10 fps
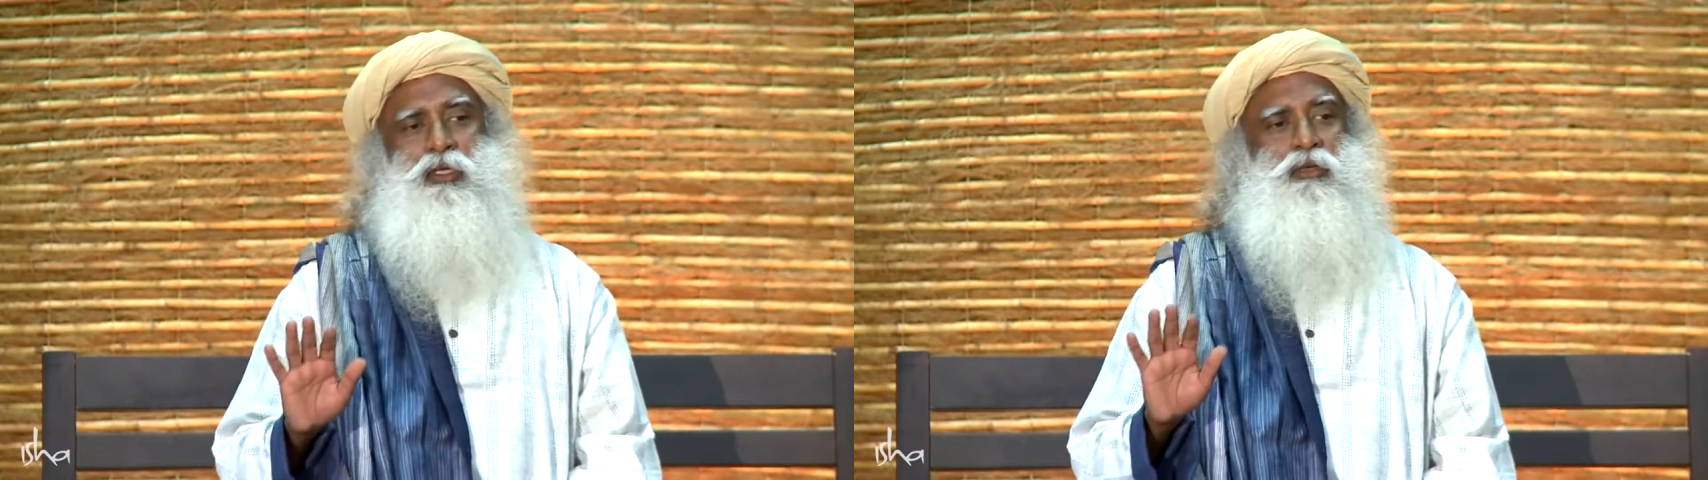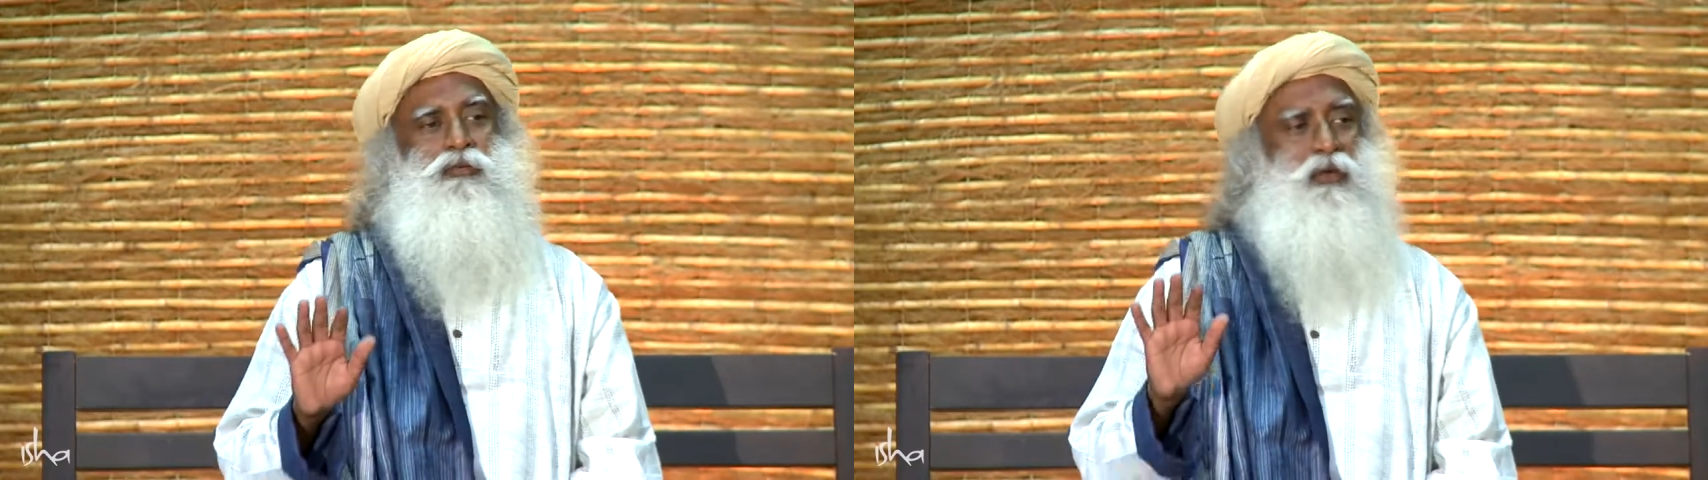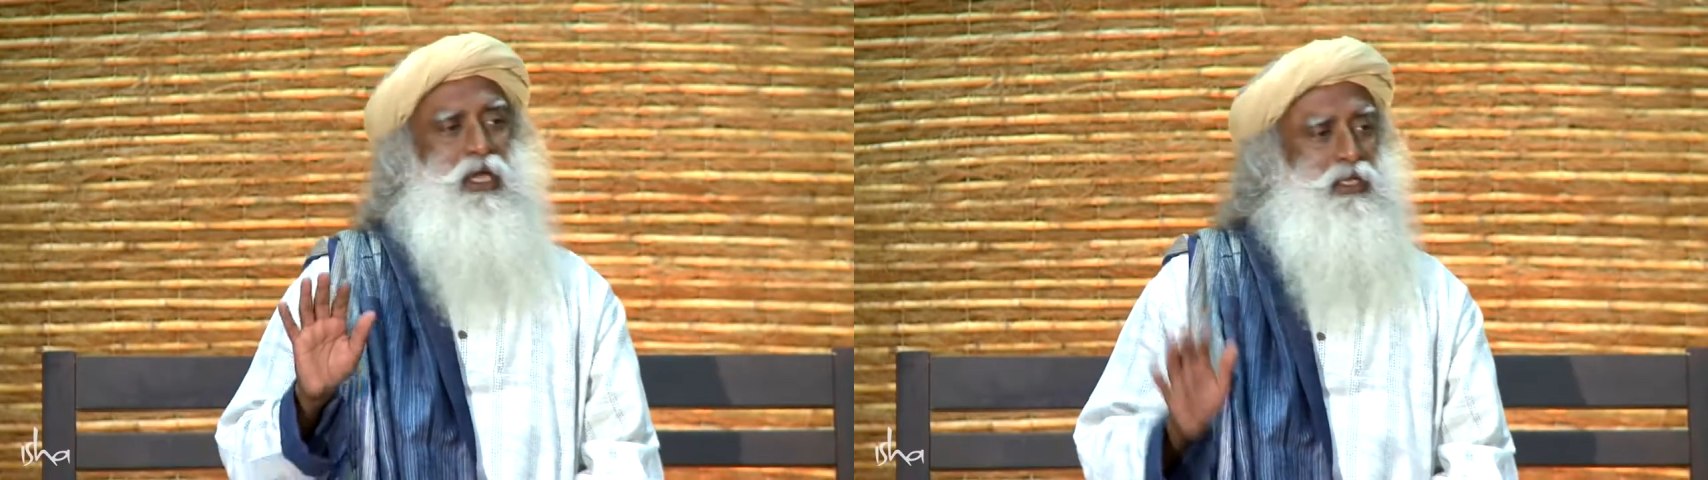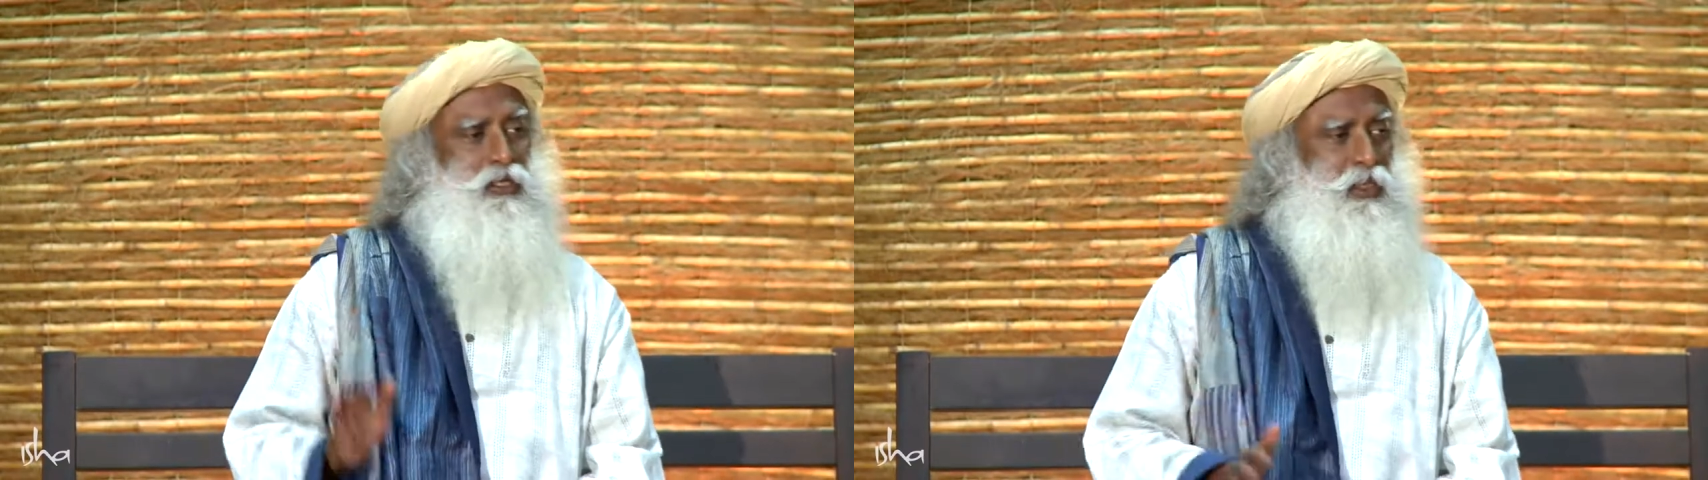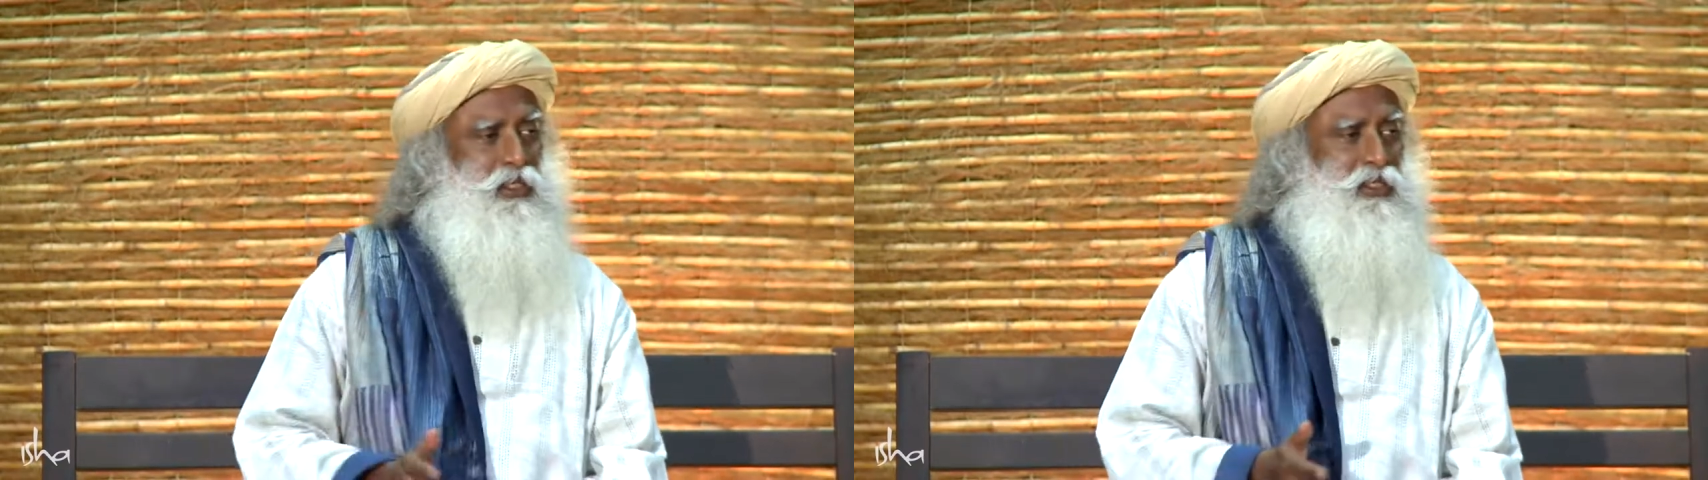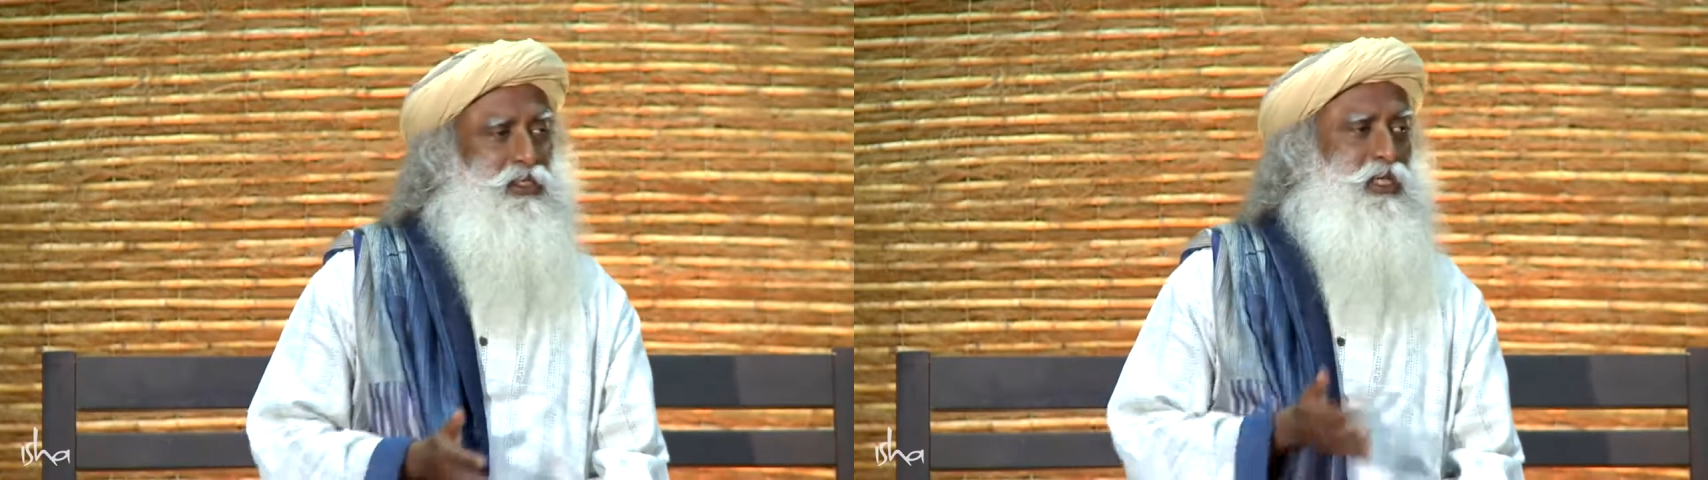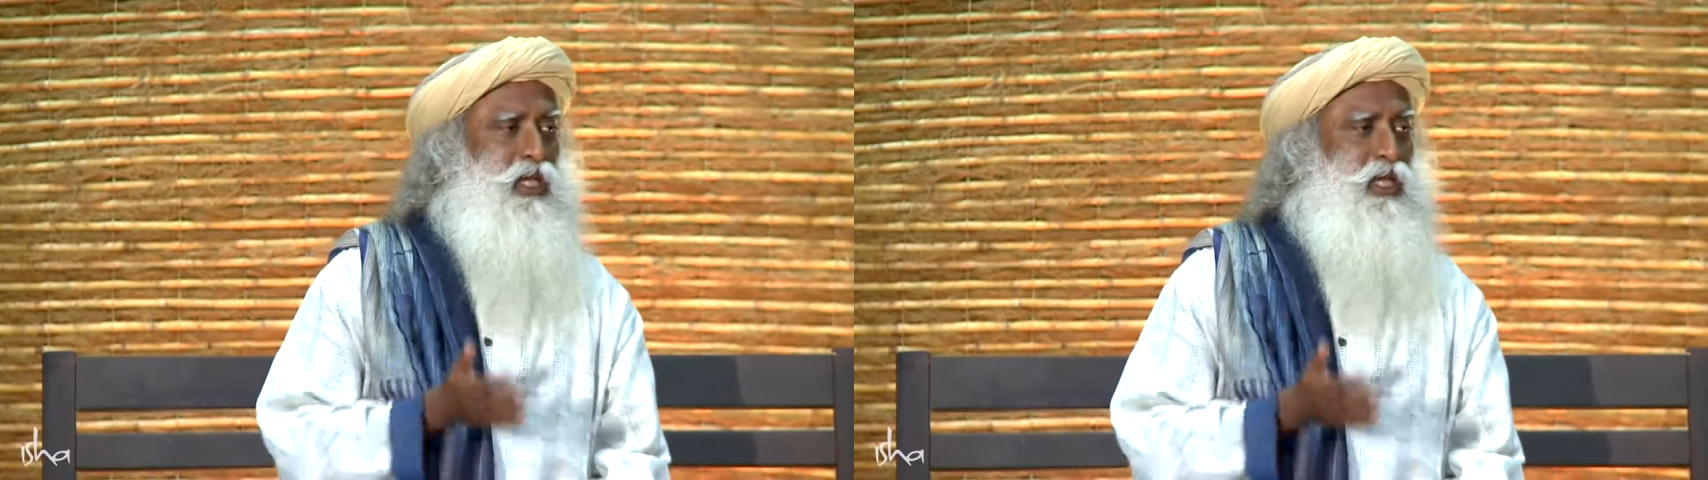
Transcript: If you activate this